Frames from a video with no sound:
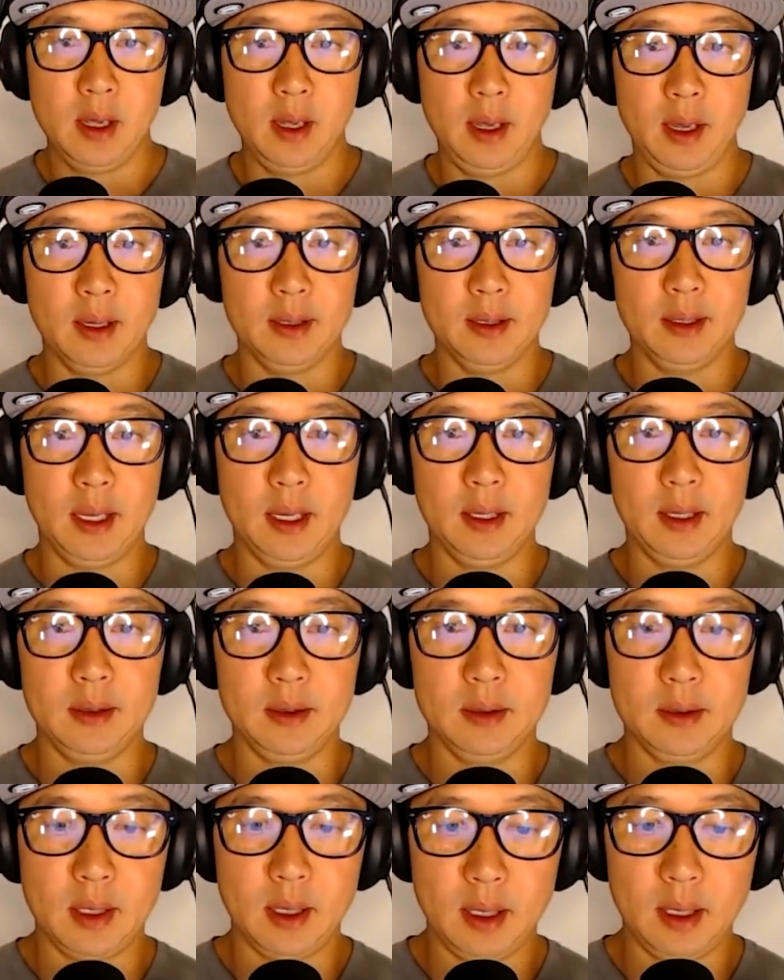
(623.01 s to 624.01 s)
and
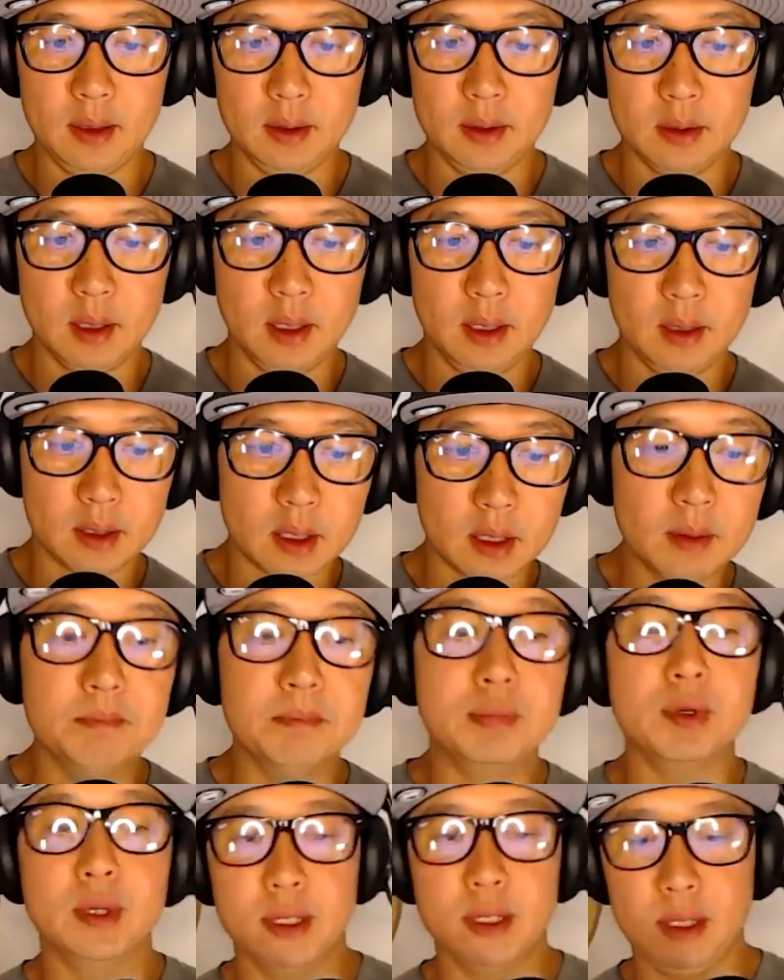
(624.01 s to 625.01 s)
and and and
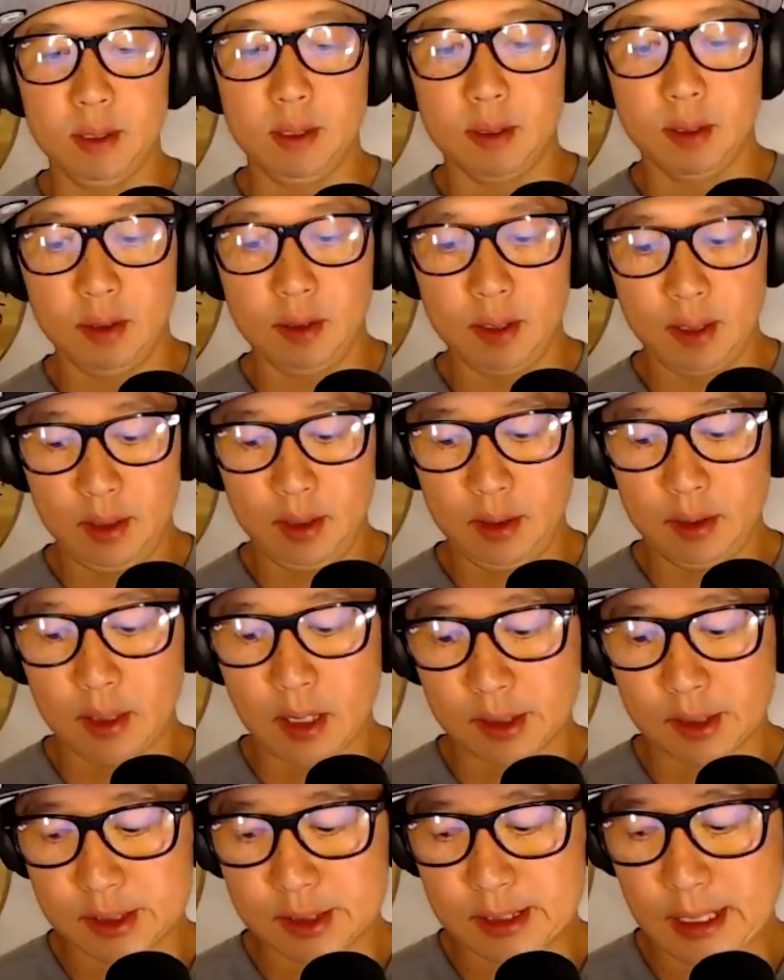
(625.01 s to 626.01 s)
complete the
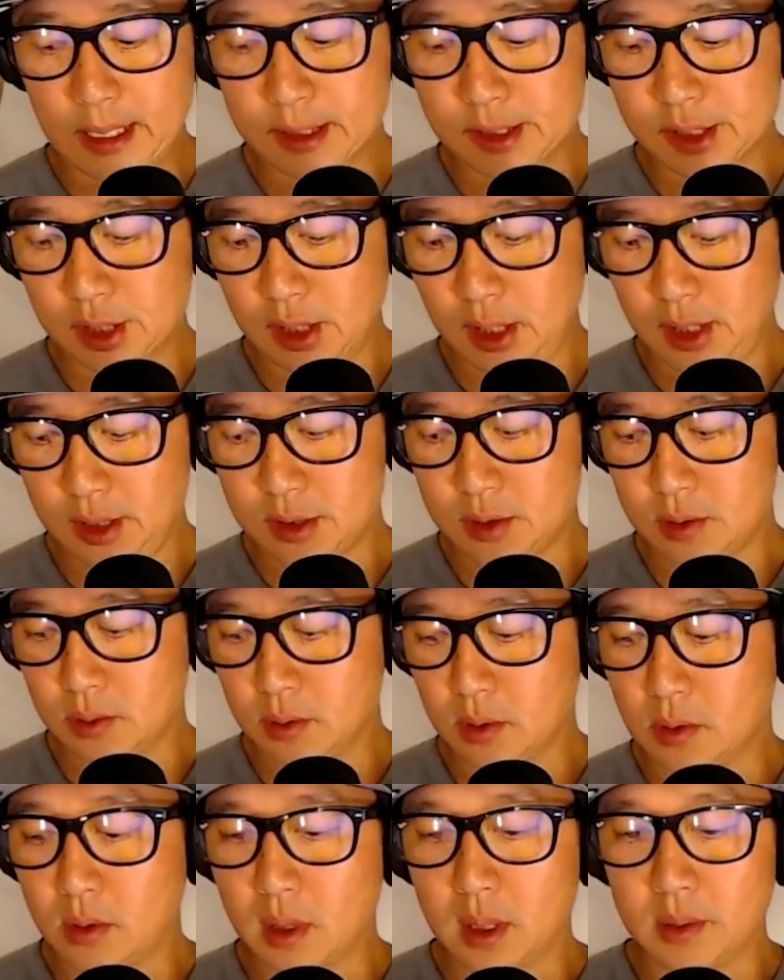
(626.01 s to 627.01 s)
not just educational
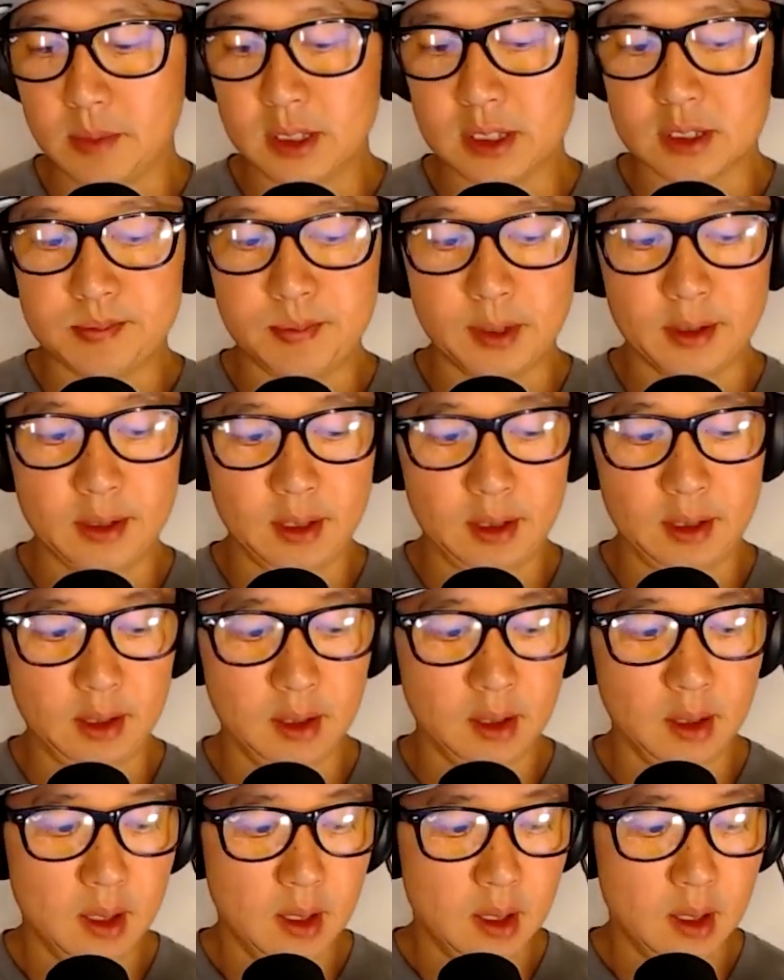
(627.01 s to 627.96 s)
requirements but the